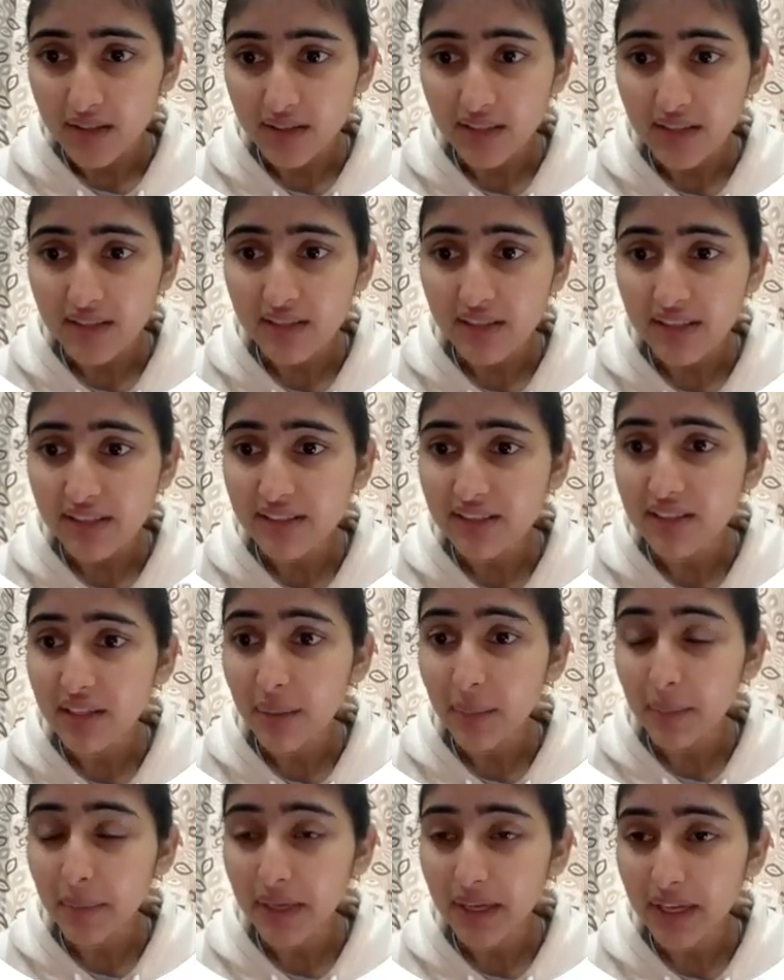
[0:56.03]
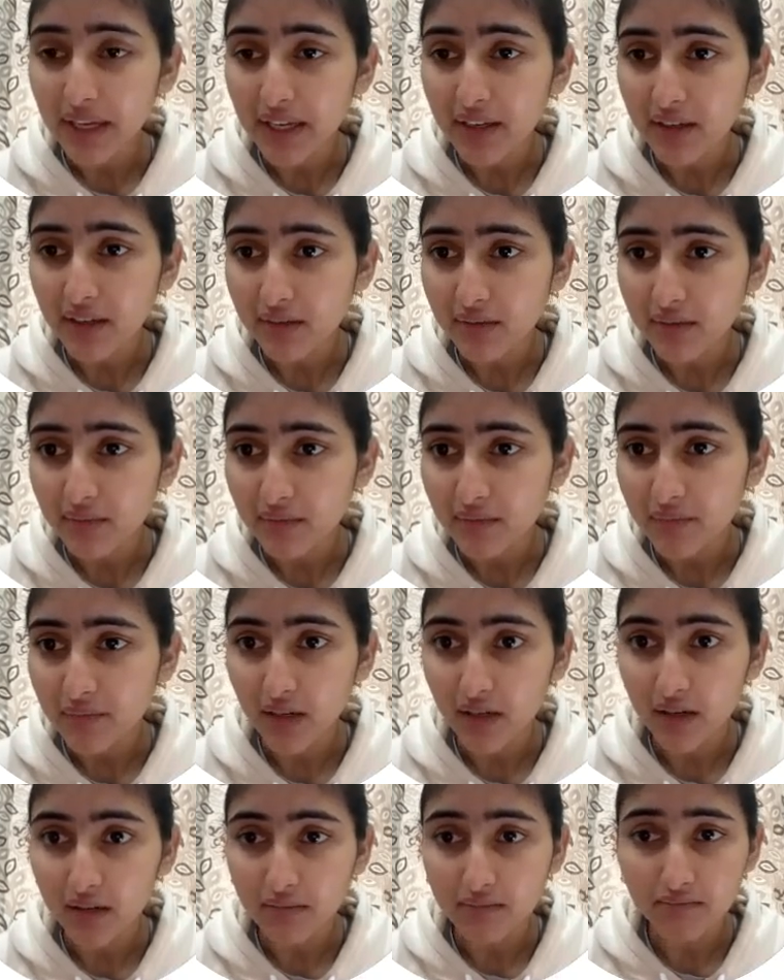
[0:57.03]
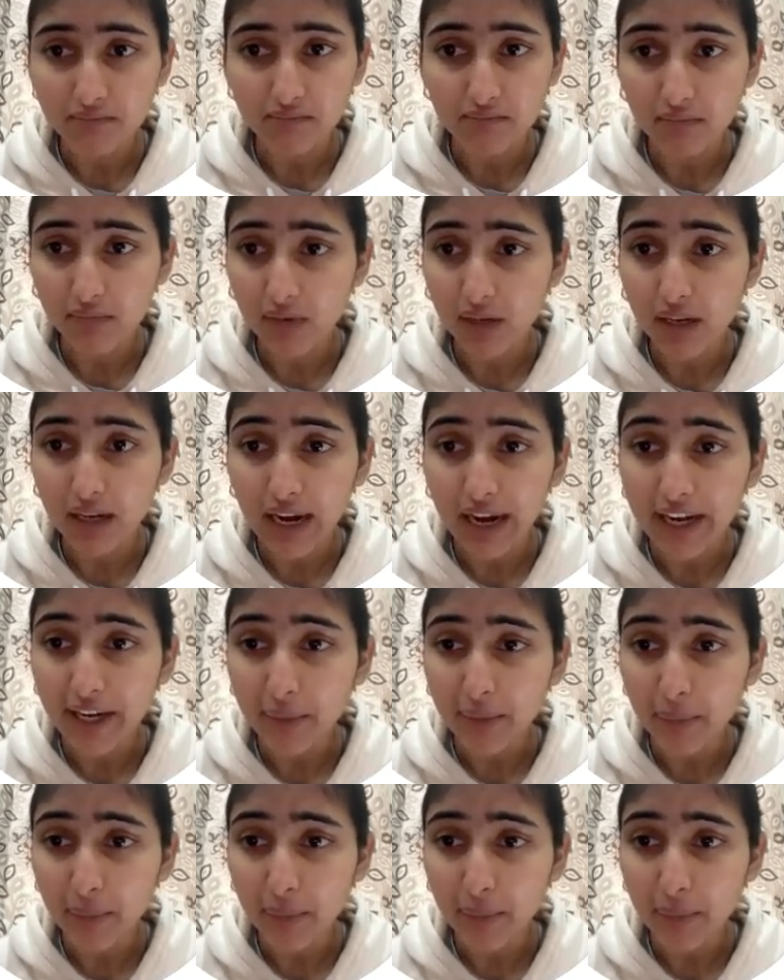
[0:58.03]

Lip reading: This is the main client